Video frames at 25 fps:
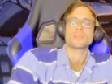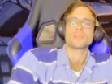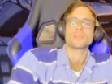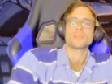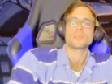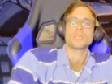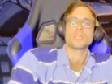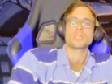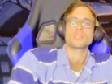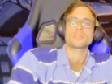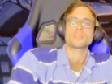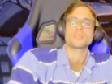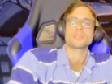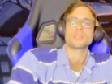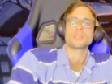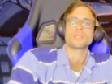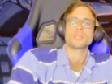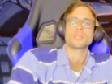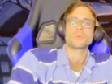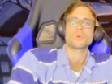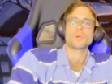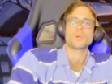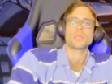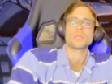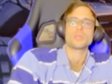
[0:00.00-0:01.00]
In
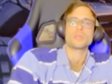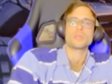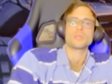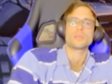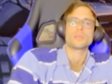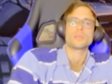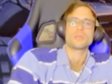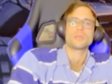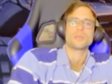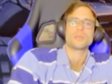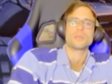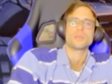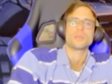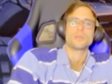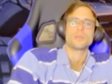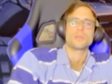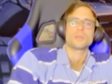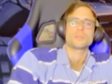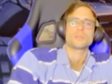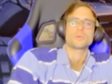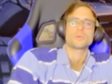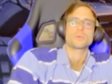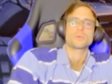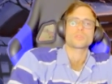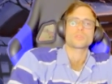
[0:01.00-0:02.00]
a way,
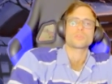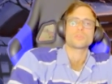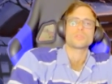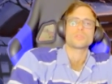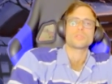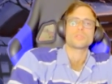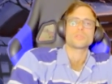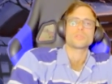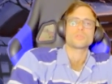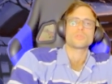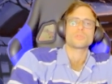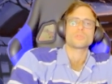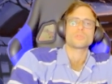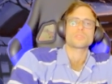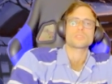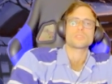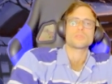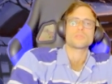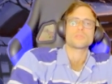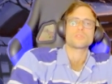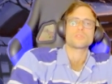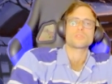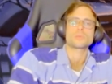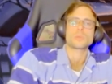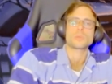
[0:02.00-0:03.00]
the opportunity to
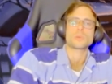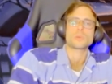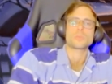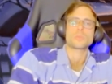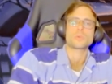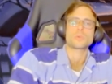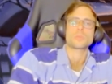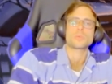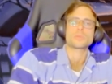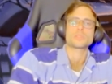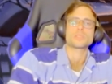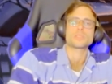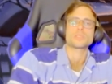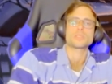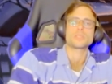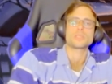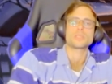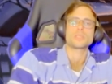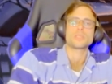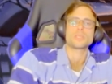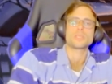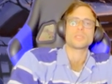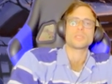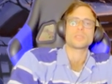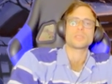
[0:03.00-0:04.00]
receive newspaper
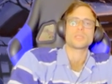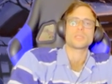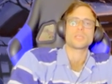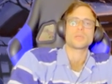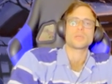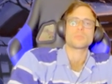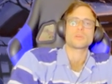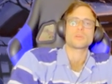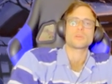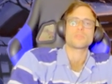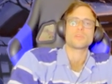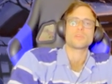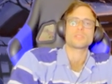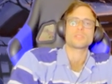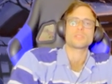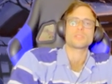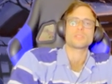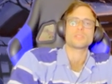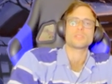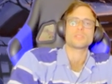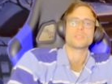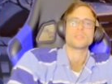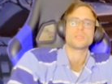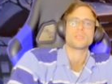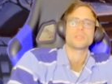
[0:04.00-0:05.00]
publicity had
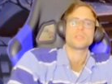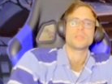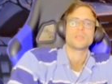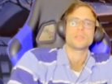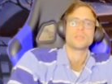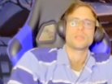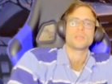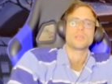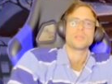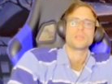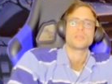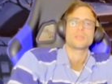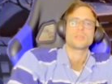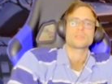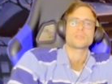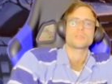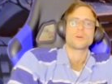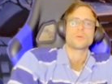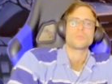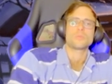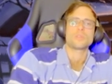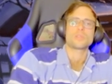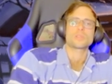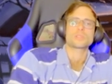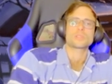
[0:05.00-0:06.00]
prevented the
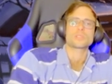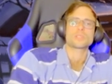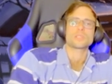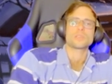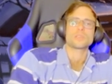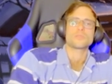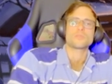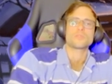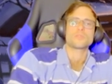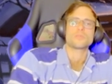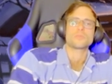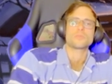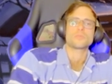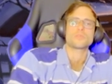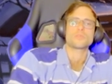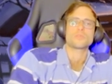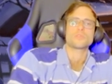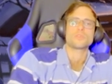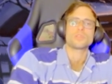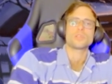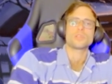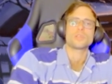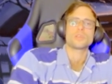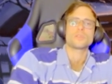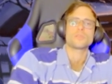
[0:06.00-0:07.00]
homeowners
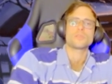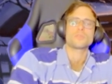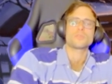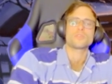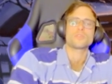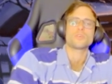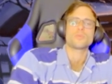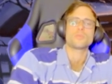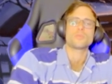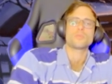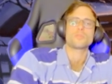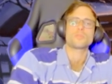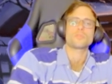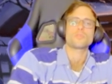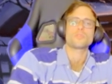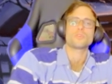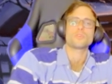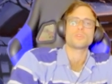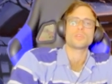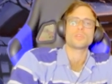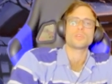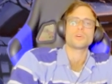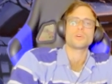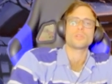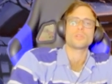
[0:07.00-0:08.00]
from
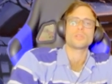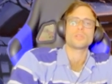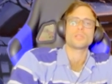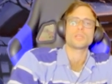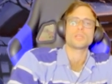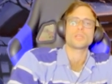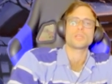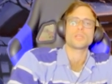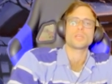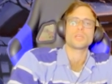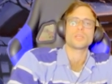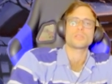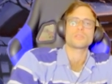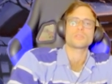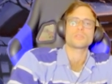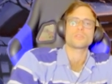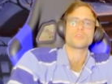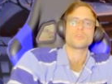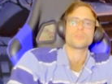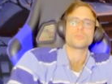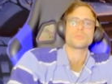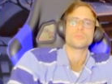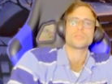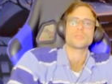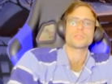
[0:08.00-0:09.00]
fully owning the
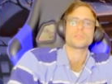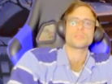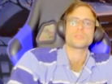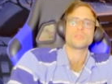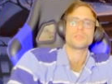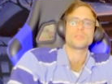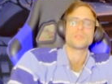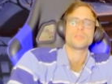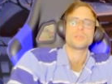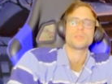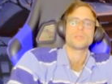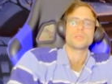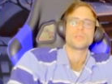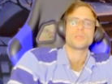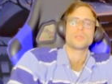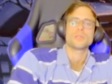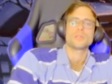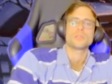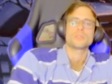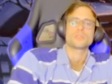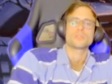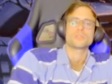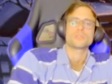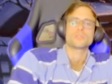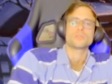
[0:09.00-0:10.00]
commitment
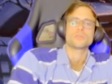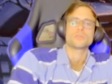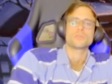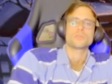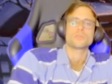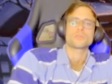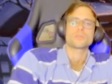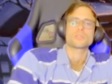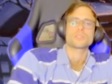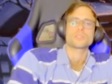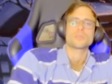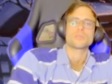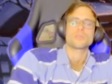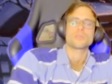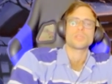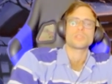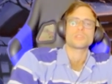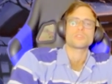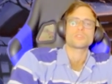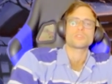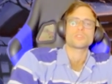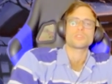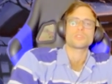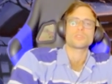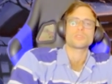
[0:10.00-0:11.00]
to
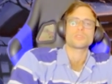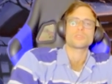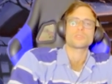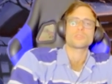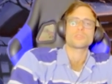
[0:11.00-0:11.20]
conservation.